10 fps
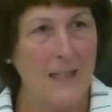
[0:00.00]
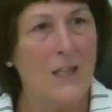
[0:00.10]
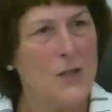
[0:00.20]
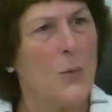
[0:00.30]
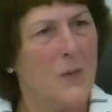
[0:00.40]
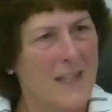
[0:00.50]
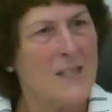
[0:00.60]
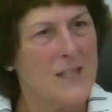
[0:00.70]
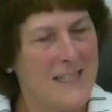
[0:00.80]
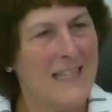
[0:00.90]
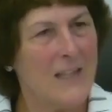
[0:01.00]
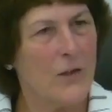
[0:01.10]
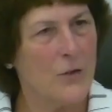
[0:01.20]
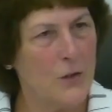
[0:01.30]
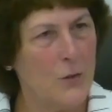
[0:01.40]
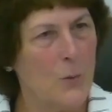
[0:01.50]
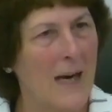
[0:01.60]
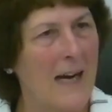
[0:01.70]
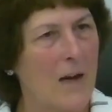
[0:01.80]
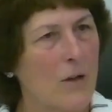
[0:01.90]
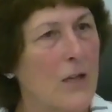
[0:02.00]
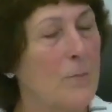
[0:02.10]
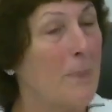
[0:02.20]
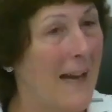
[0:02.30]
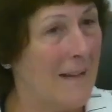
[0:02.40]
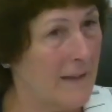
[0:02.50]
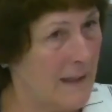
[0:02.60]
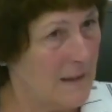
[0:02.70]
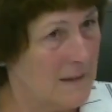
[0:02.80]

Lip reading: So this year you are piloting